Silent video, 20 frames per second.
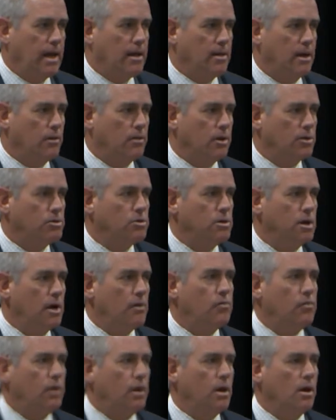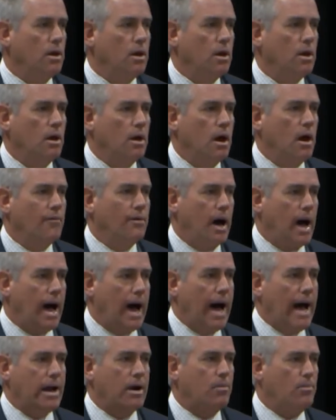I thought there's nothing of a
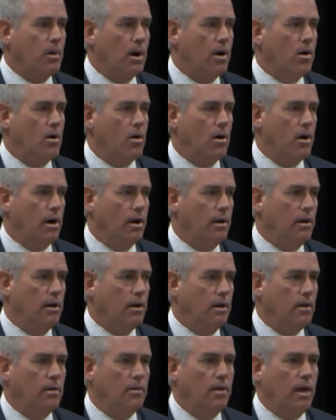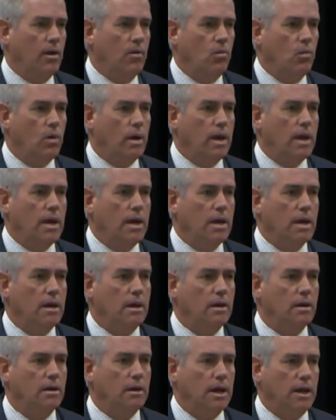higher priority than we
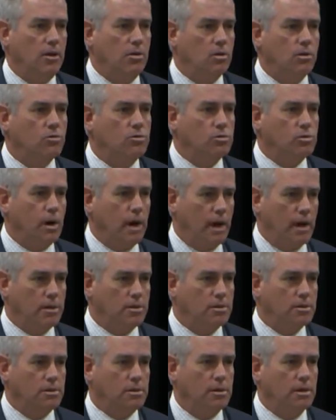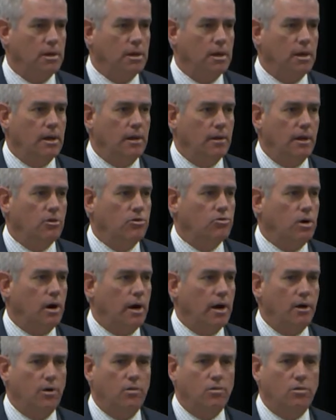need to address than
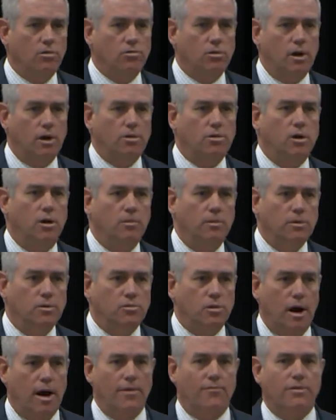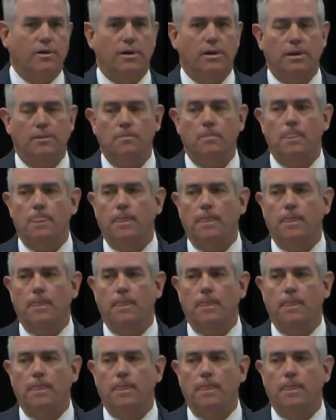trying to address human trafficking.